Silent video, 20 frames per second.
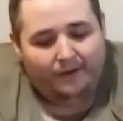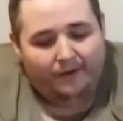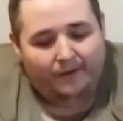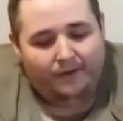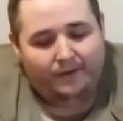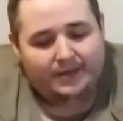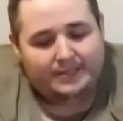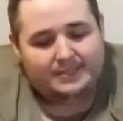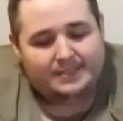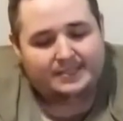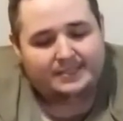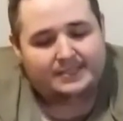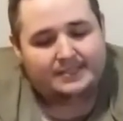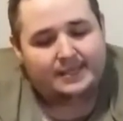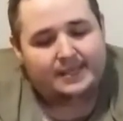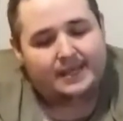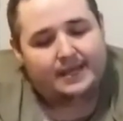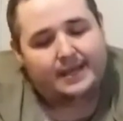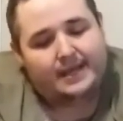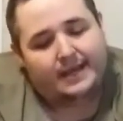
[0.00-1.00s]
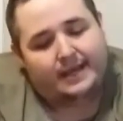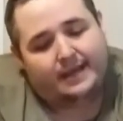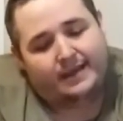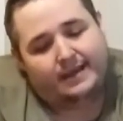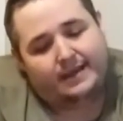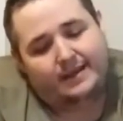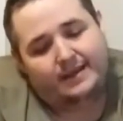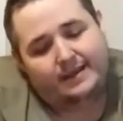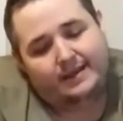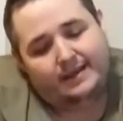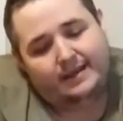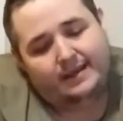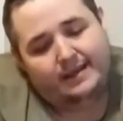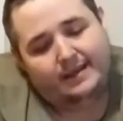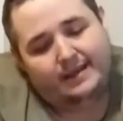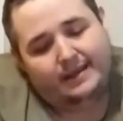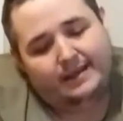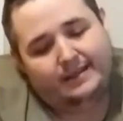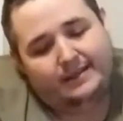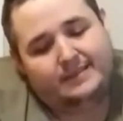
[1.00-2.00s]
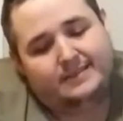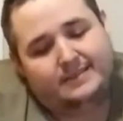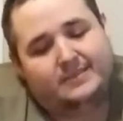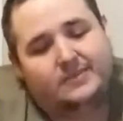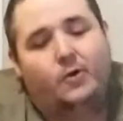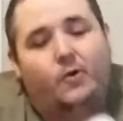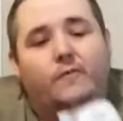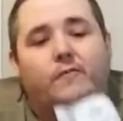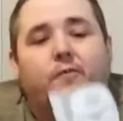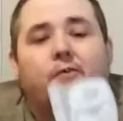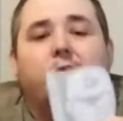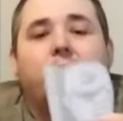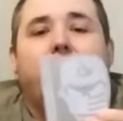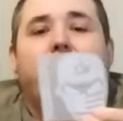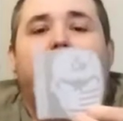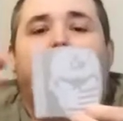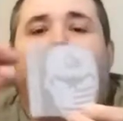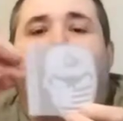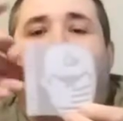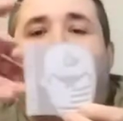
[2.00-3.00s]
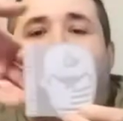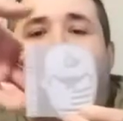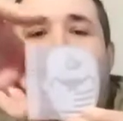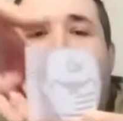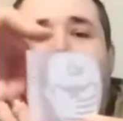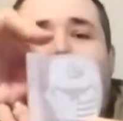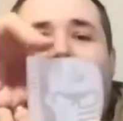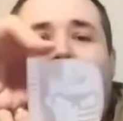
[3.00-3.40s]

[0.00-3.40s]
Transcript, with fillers: oh that's sick. The Scoville unit one.